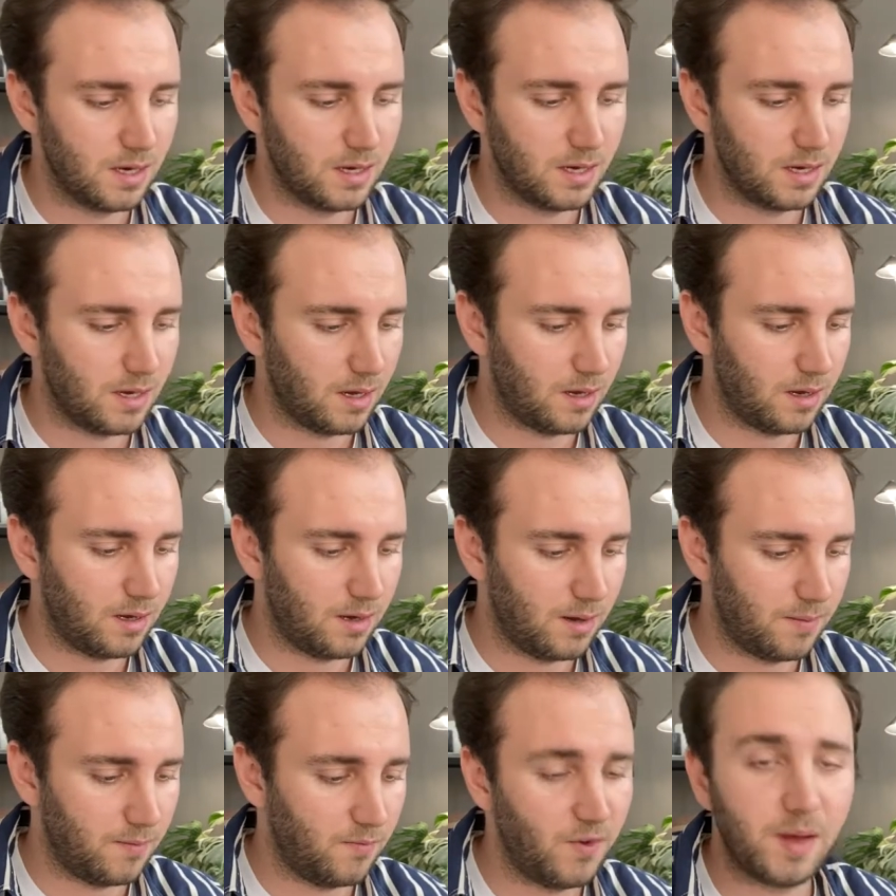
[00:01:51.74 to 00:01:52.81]

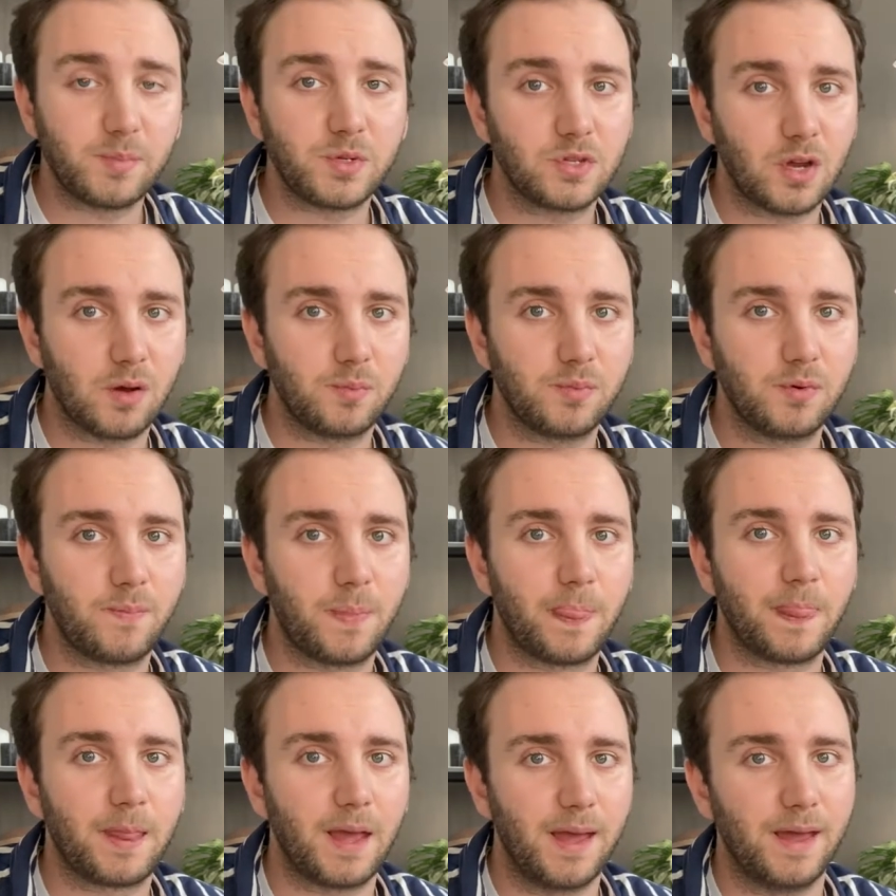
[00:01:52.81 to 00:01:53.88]
web shop,
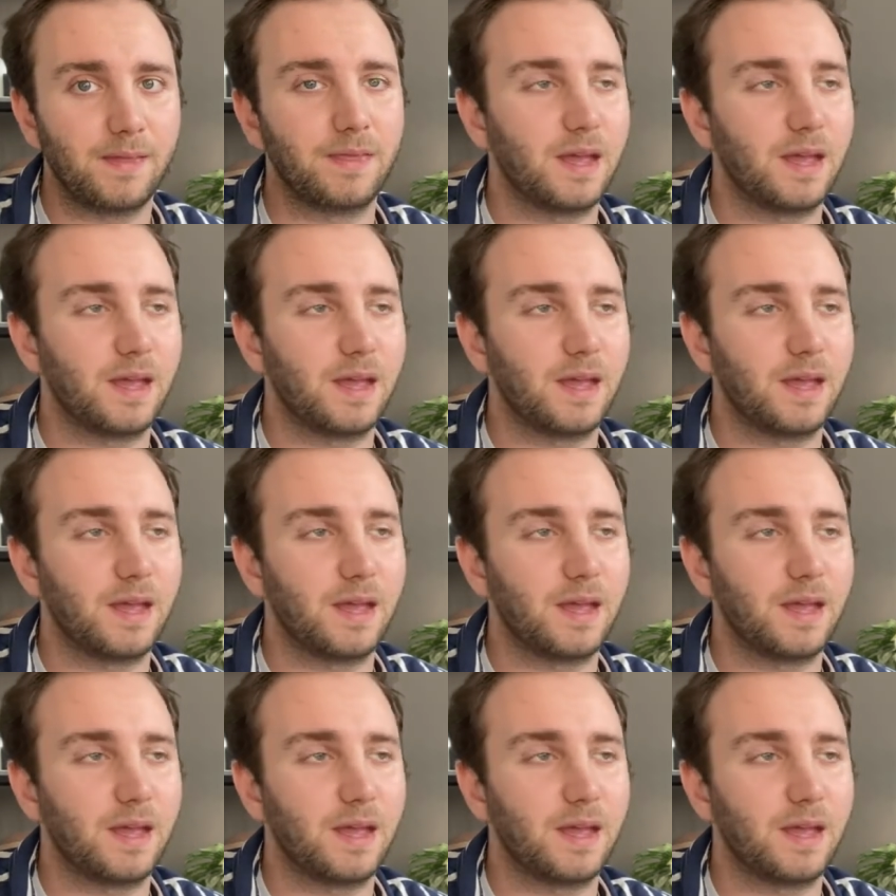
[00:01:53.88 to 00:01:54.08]
and